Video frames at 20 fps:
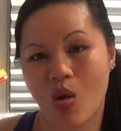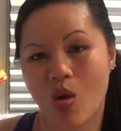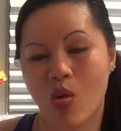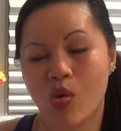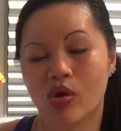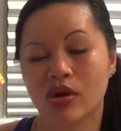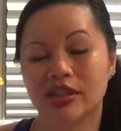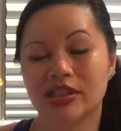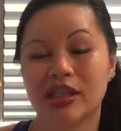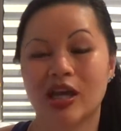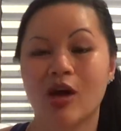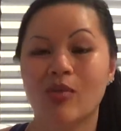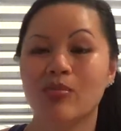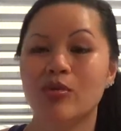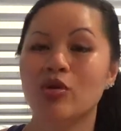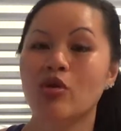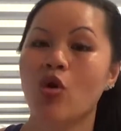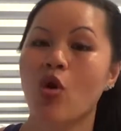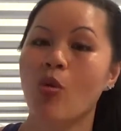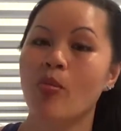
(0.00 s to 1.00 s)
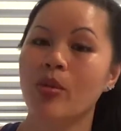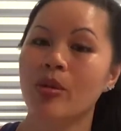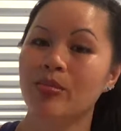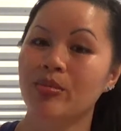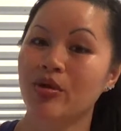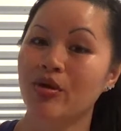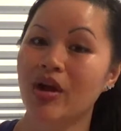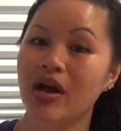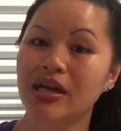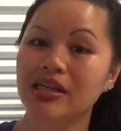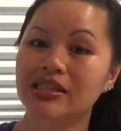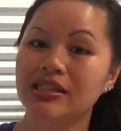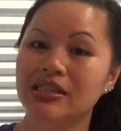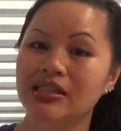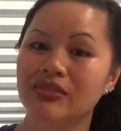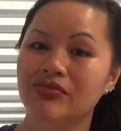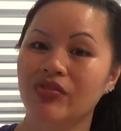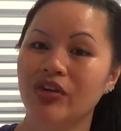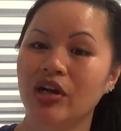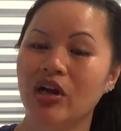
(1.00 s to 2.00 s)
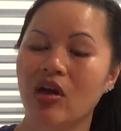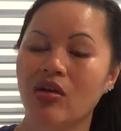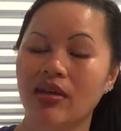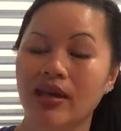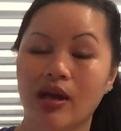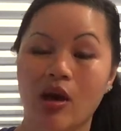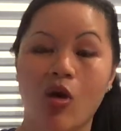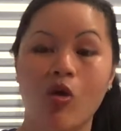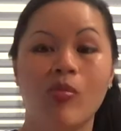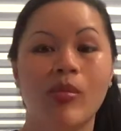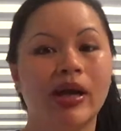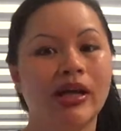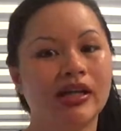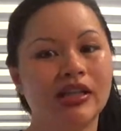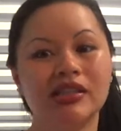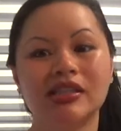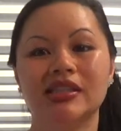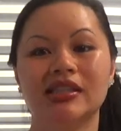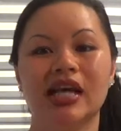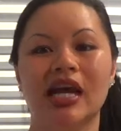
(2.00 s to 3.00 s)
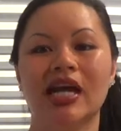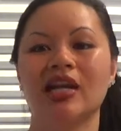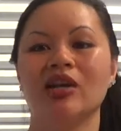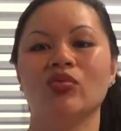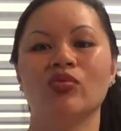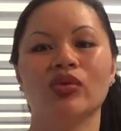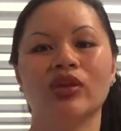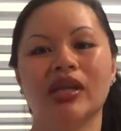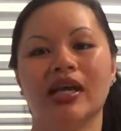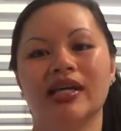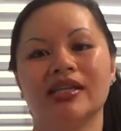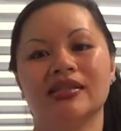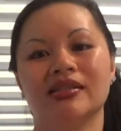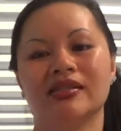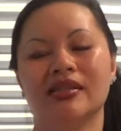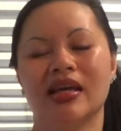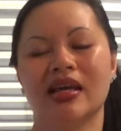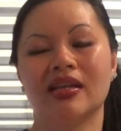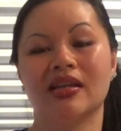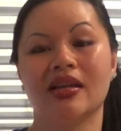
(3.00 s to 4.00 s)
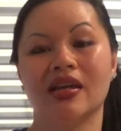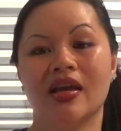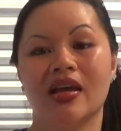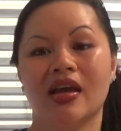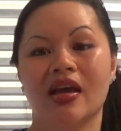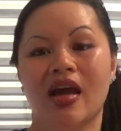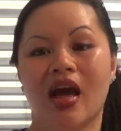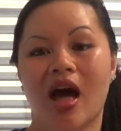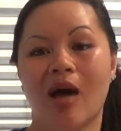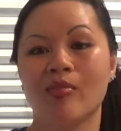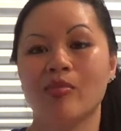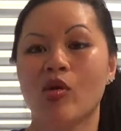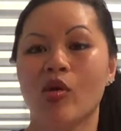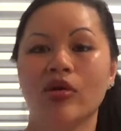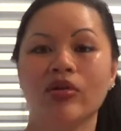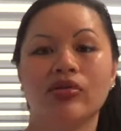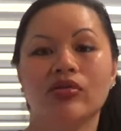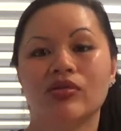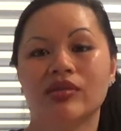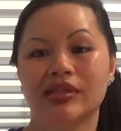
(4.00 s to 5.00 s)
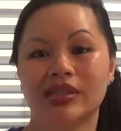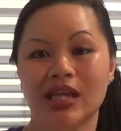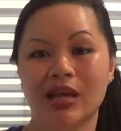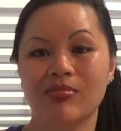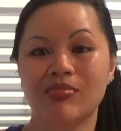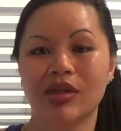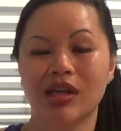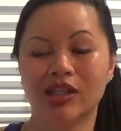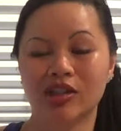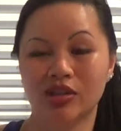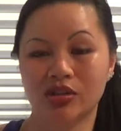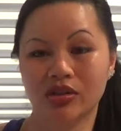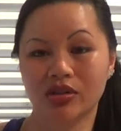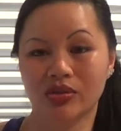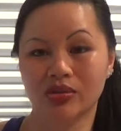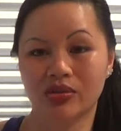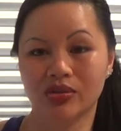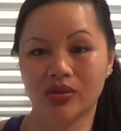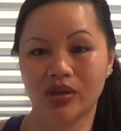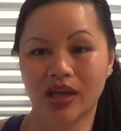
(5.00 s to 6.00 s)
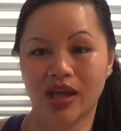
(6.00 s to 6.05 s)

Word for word: or to help you open up your eyes to figure out like, oh my goodness, I didn't realize that I'm going through the same thing too.